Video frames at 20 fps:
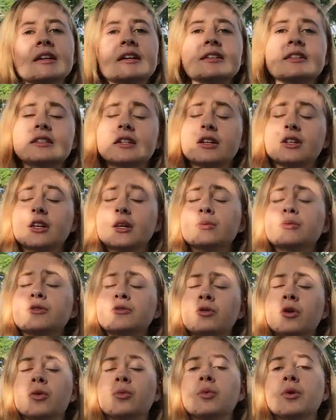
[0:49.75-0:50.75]
Stereotypes are
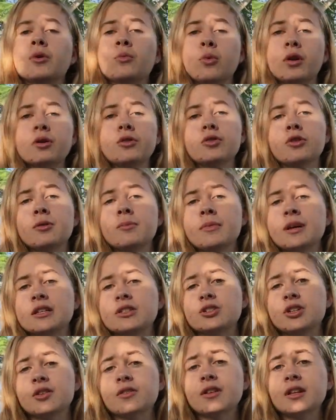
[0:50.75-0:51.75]
formed when one group
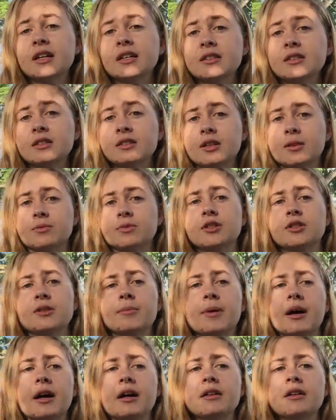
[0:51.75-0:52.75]
makes generalized assumptions
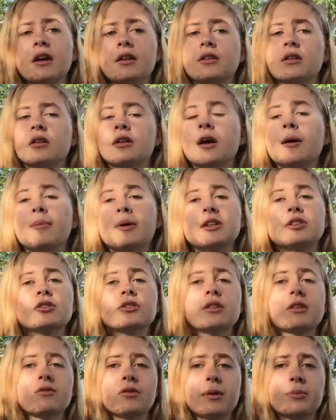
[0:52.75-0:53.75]
about another based on
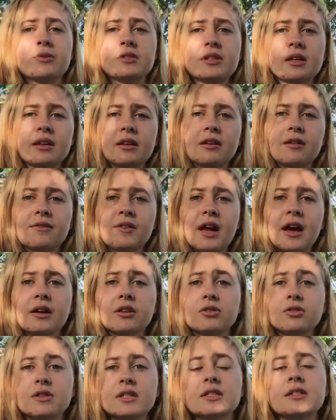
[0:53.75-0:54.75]
their representative
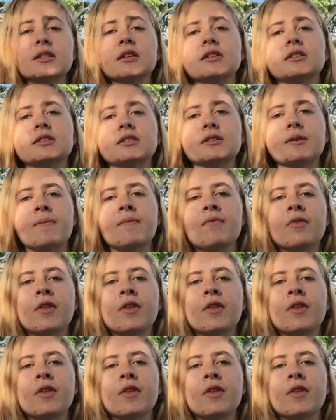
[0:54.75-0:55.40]
characteristics.